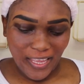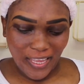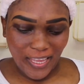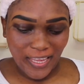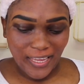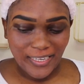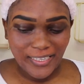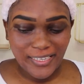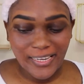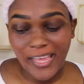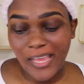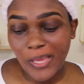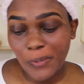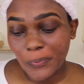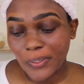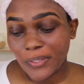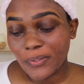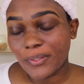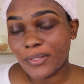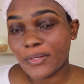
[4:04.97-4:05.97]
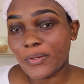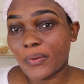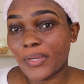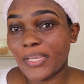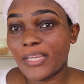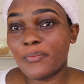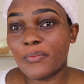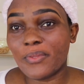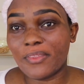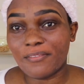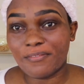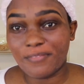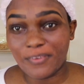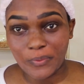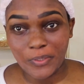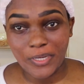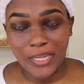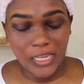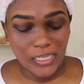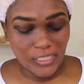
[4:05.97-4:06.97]
And now we're gonna go in with the
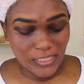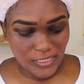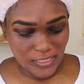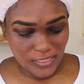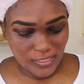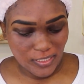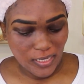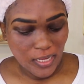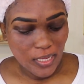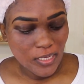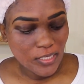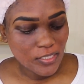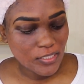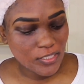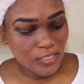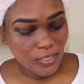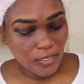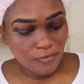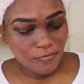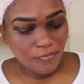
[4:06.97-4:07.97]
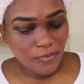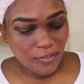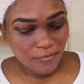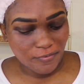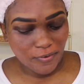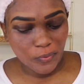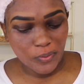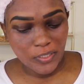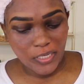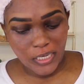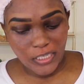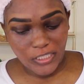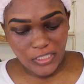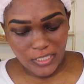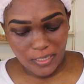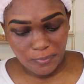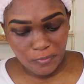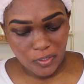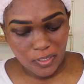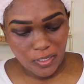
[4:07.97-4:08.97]
foundation. So for the
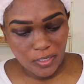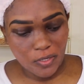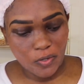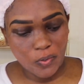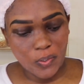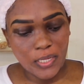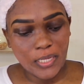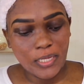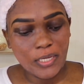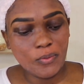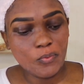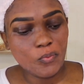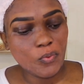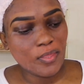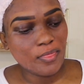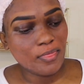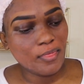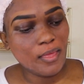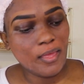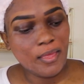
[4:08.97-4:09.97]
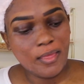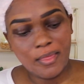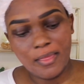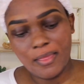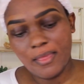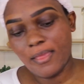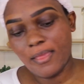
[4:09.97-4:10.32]
foundation, I'm going to go in with the